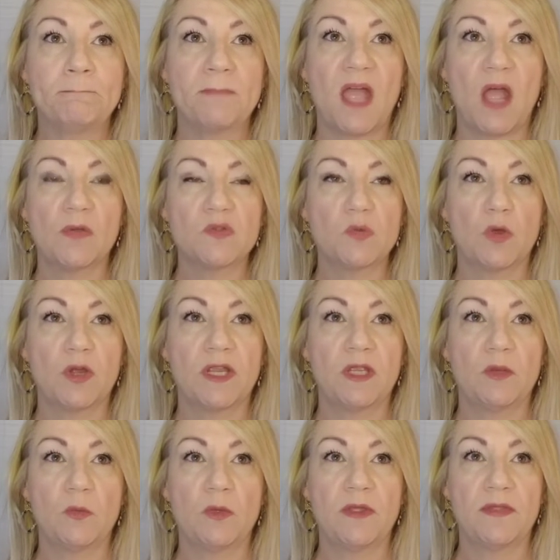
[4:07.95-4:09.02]
I was
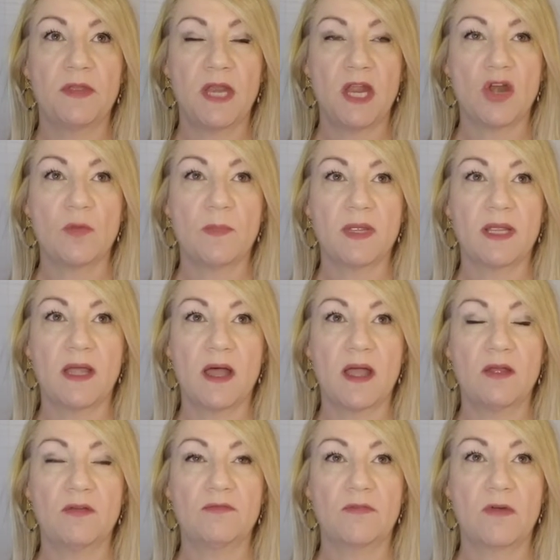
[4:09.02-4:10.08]
working with an Arabic guy
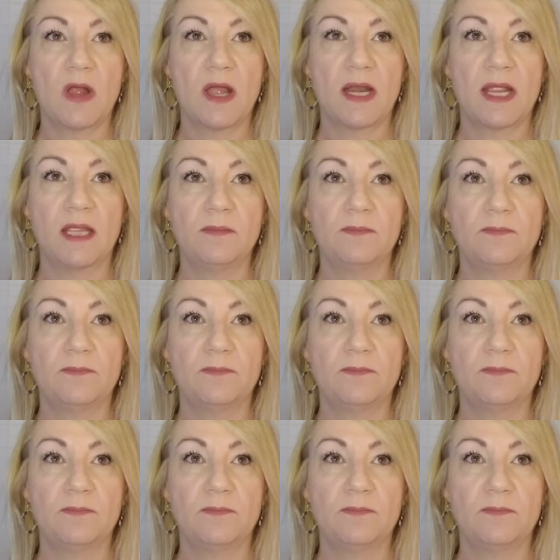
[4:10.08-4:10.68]
on Friday.